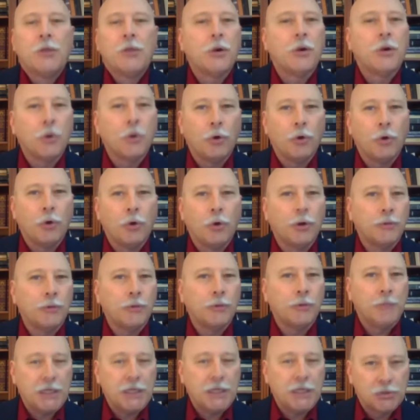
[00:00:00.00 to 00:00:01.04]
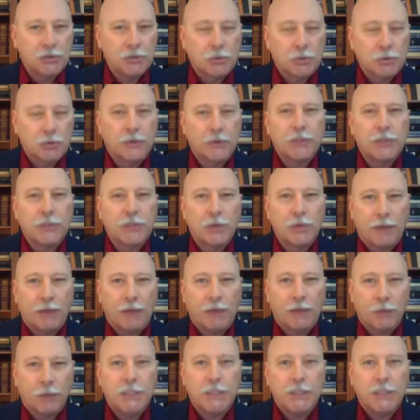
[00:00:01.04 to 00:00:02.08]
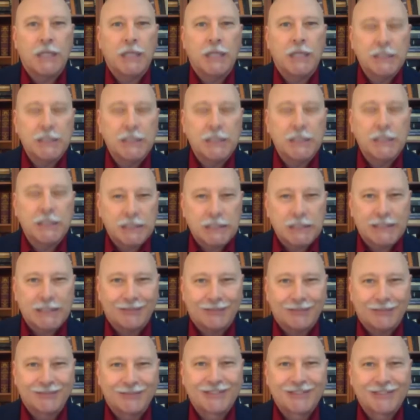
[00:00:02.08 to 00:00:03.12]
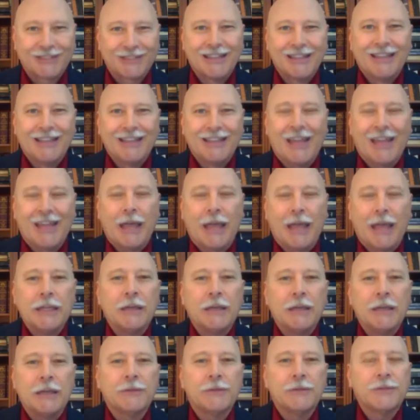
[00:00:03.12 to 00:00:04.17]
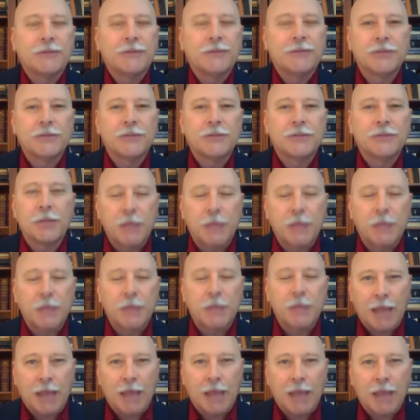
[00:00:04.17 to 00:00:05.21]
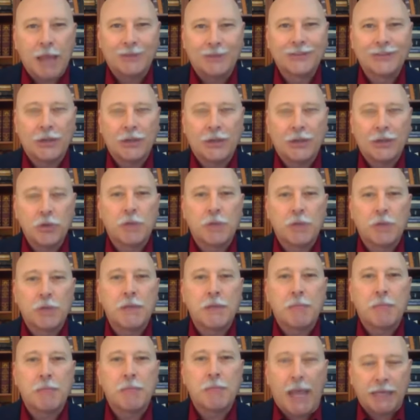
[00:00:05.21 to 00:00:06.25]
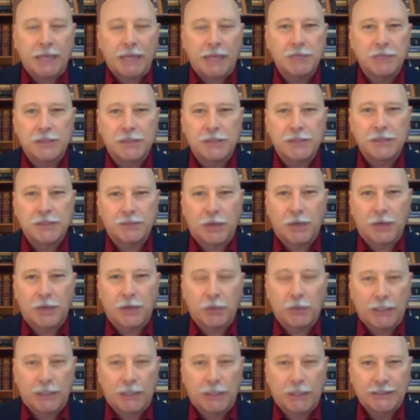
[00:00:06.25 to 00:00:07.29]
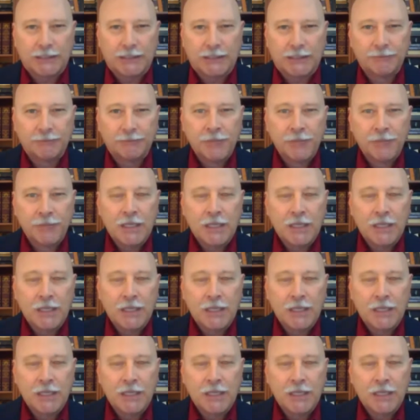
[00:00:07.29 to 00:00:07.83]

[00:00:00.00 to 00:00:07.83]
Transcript: they're going to want to make sure that you have redundant systems, that if something happens, that you can be back in business very quickly.